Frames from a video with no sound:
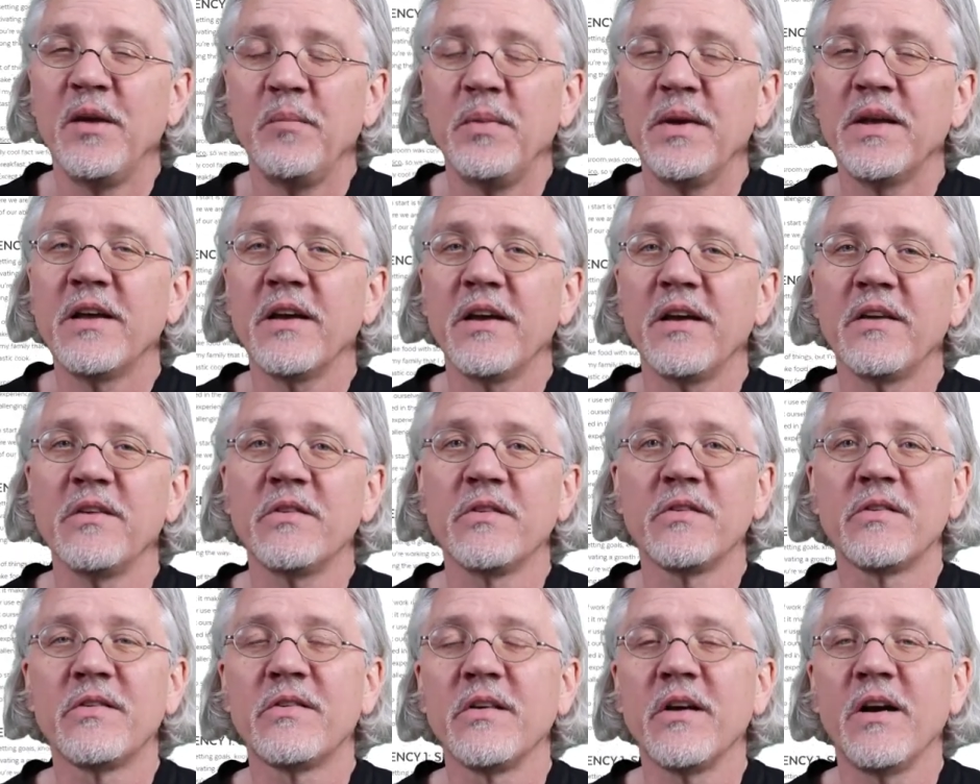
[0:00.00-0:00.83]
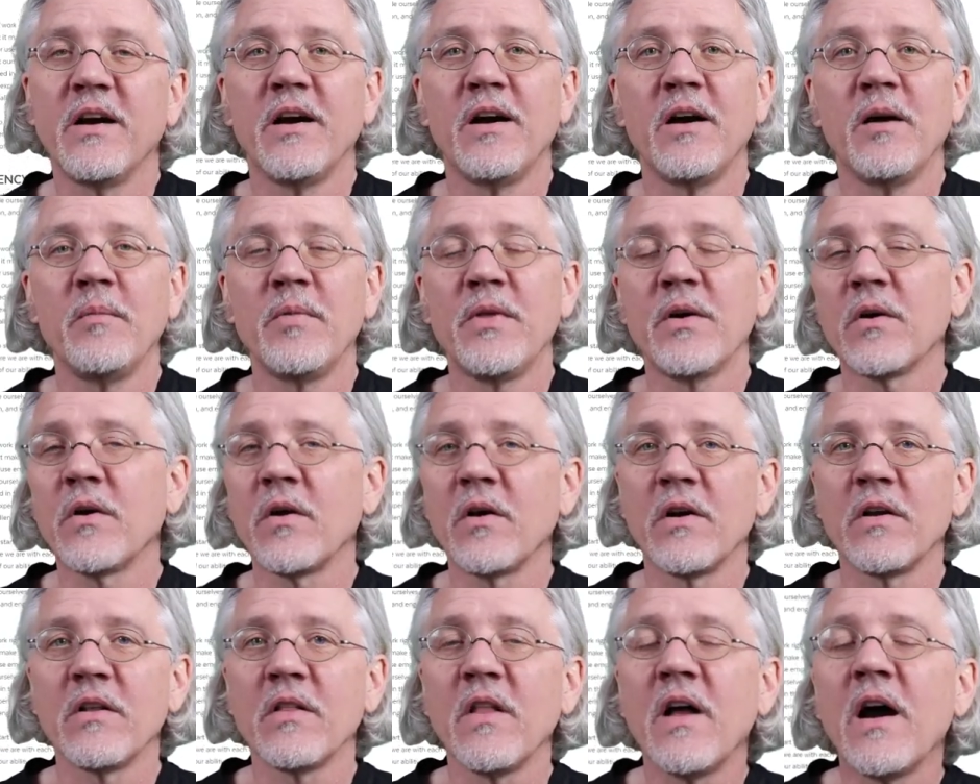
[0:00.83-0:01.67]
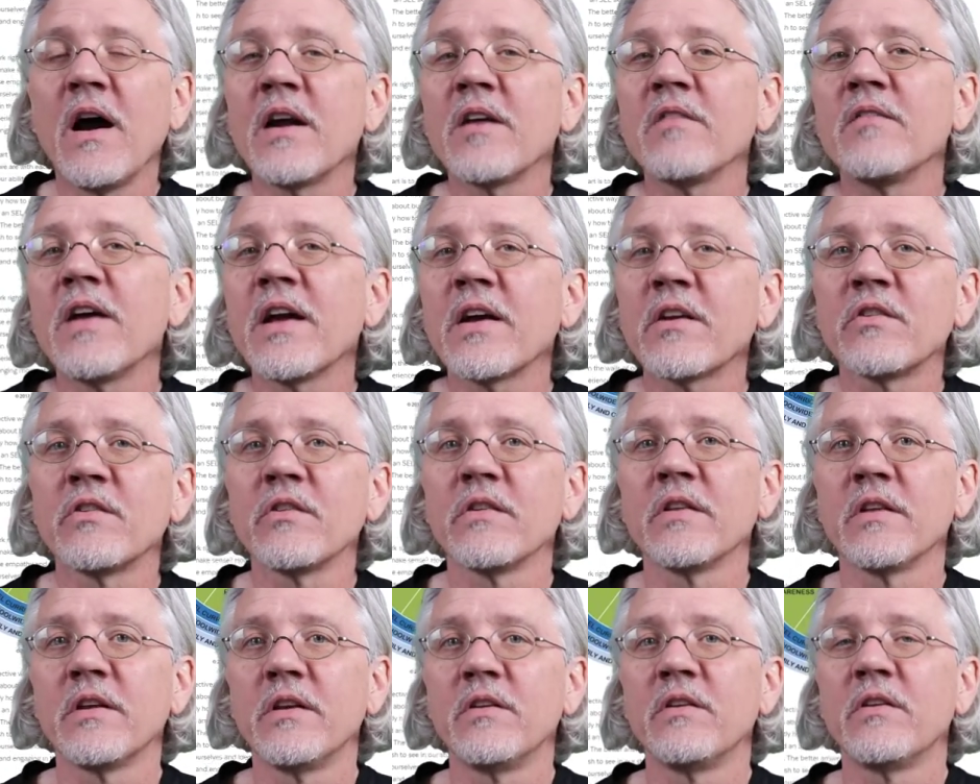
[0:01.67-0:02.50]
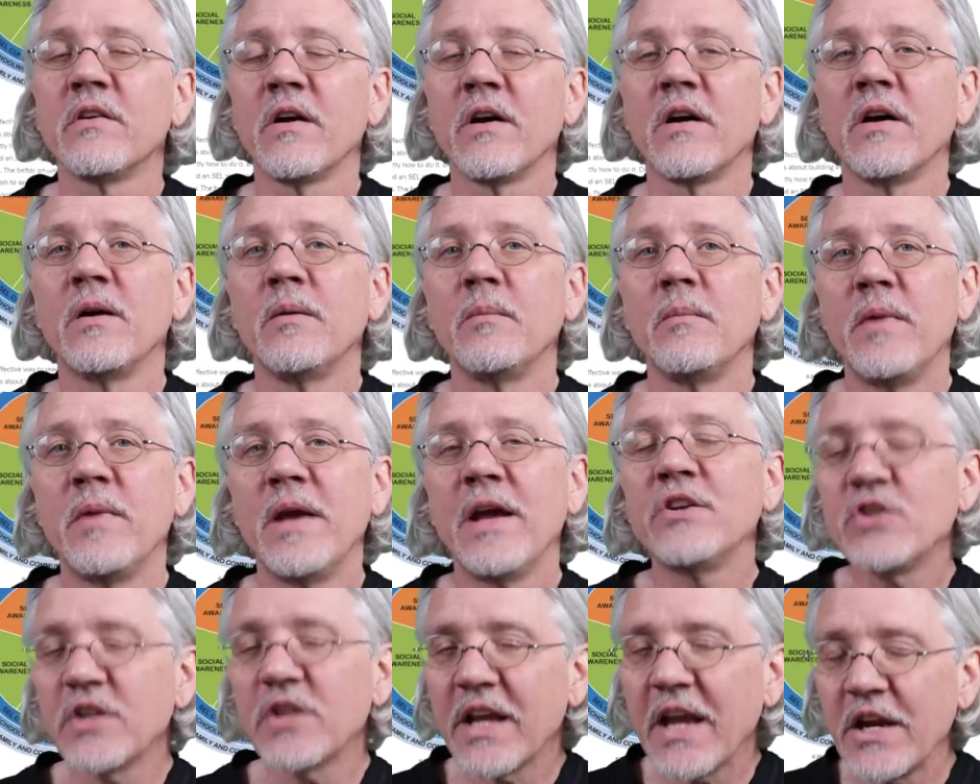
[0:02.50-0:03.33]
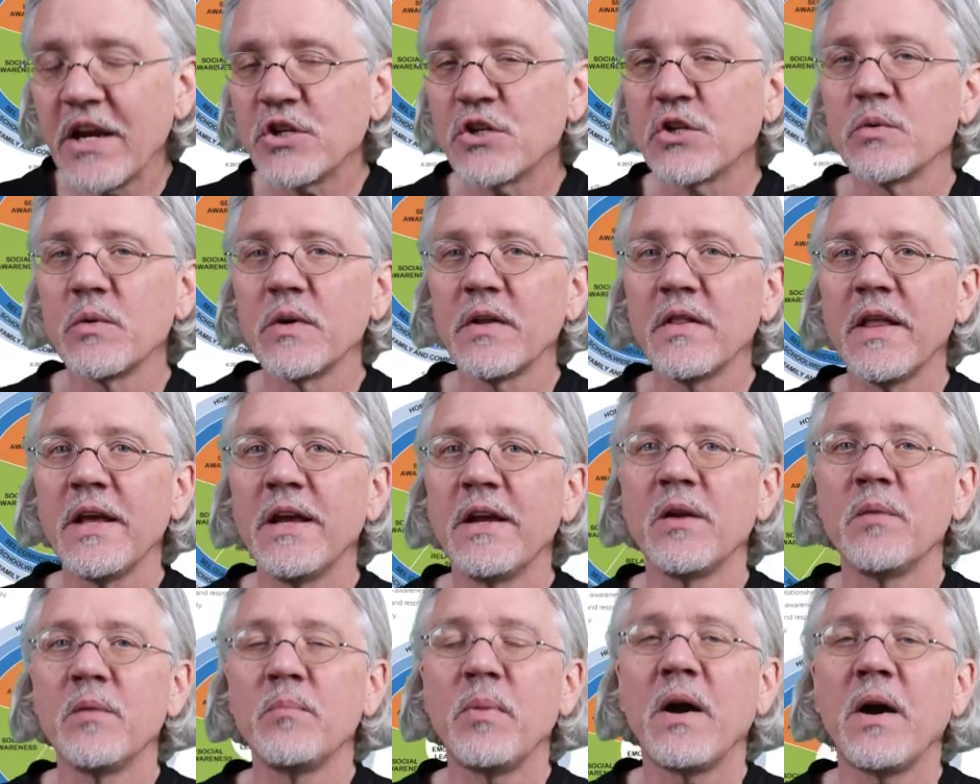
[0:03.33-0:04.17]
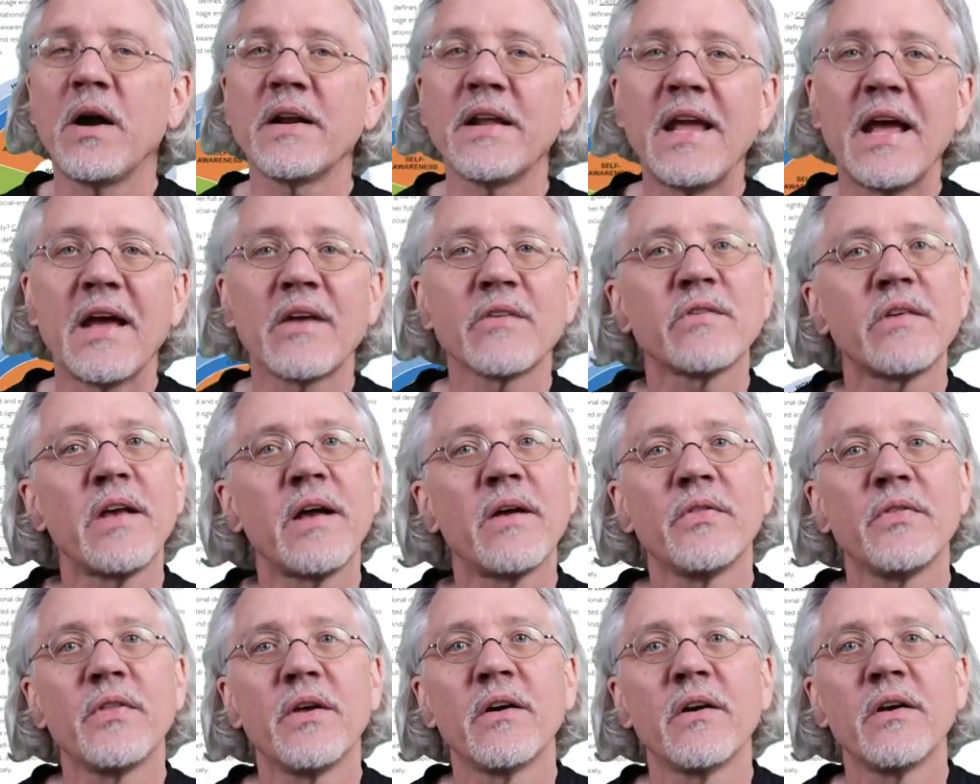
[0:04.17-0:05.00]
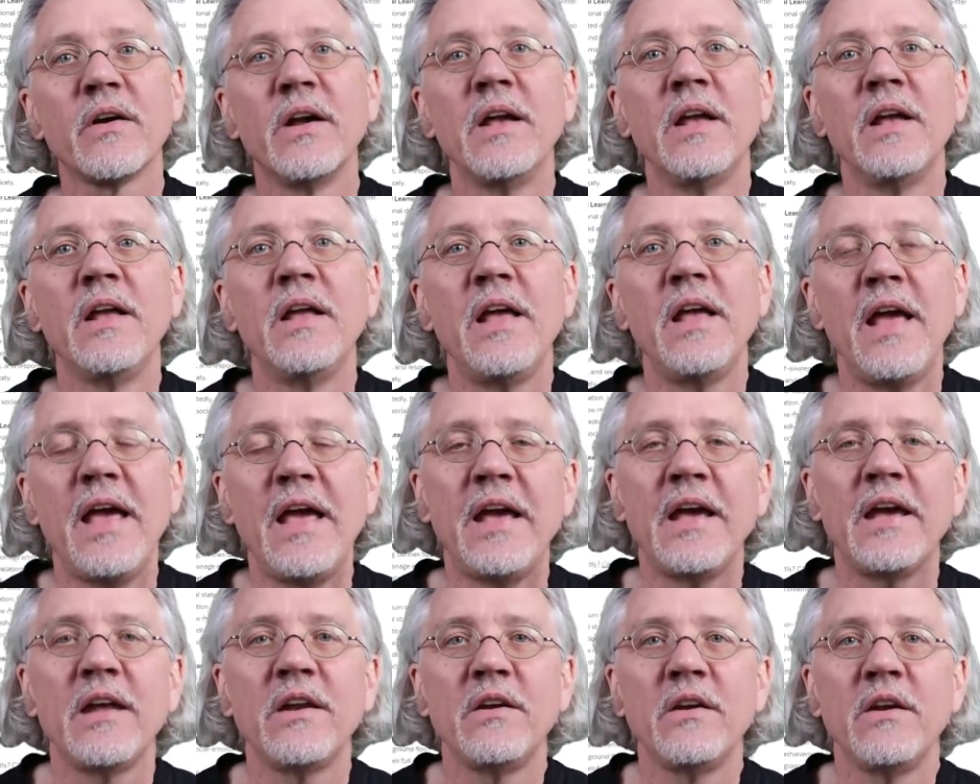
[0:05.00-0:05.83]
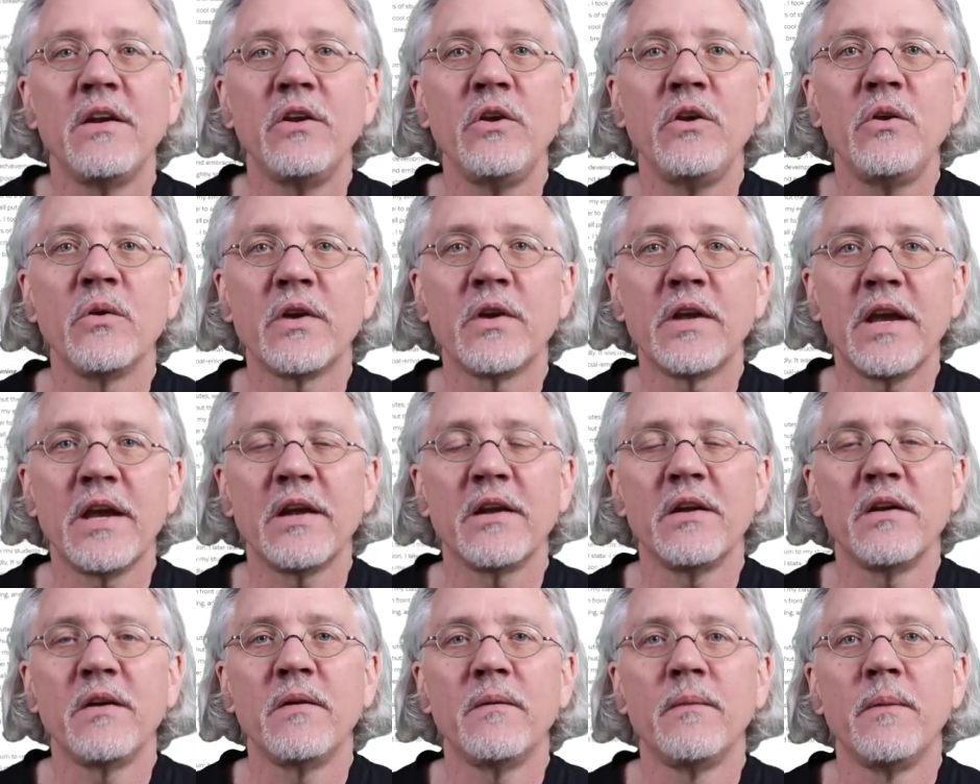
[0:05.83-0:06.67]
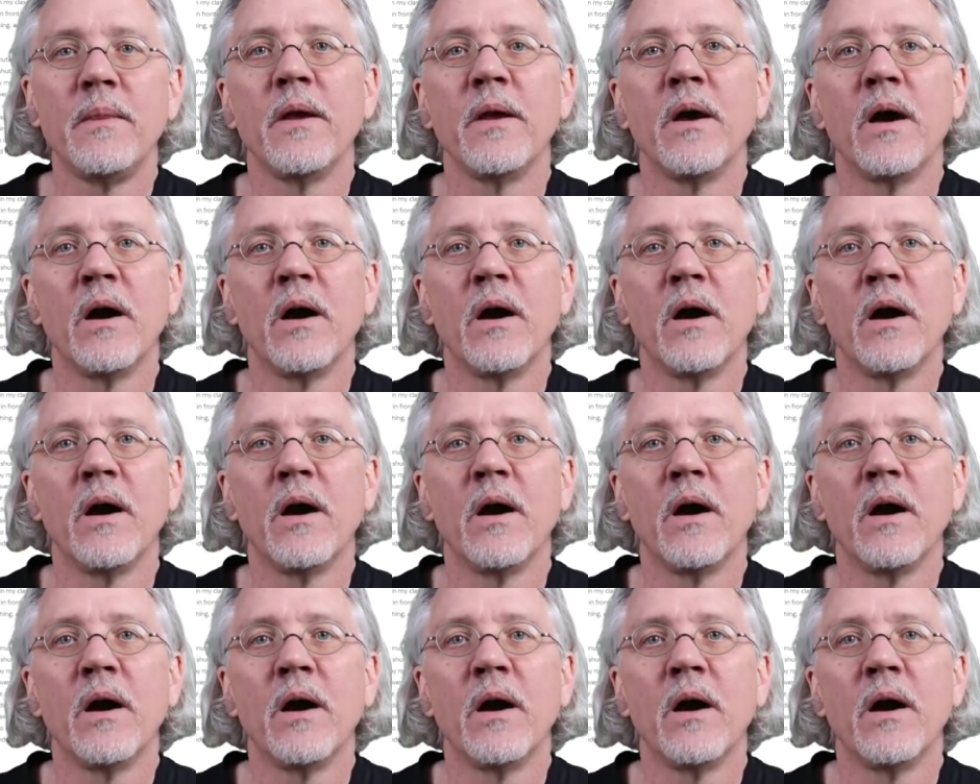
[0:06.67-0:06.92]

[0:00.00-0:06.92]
because there are a lot of excellent education-related podcasts out there, and you can